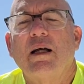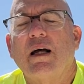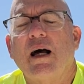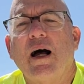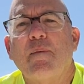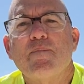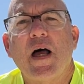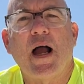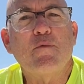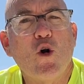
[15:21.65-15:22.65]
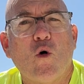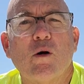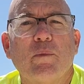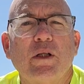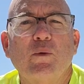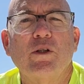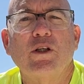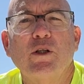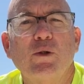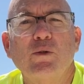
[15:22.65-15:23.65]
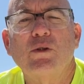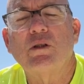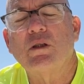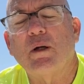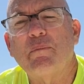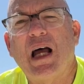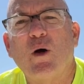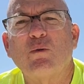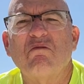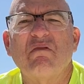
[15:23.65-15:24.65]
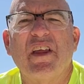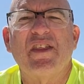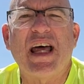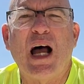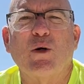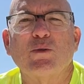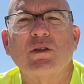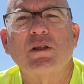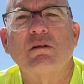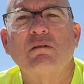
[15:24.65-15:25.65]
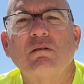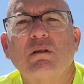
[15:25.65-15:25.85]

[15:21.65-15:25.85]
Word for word: um, I normally will use about a thousand